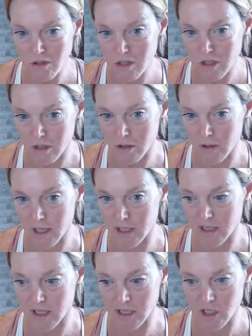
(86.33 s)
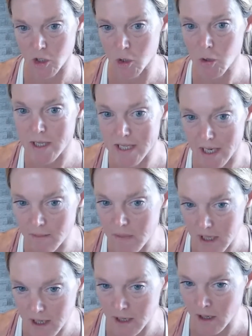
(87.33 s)
So it doesn't do the same
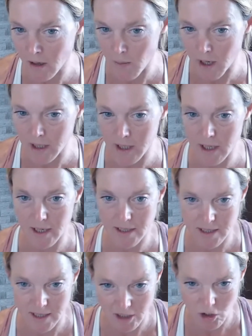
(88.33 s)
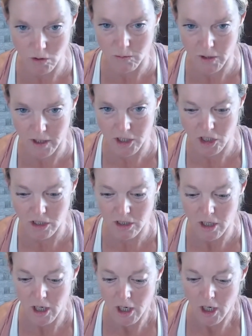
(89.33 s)
thing in our body as natural production.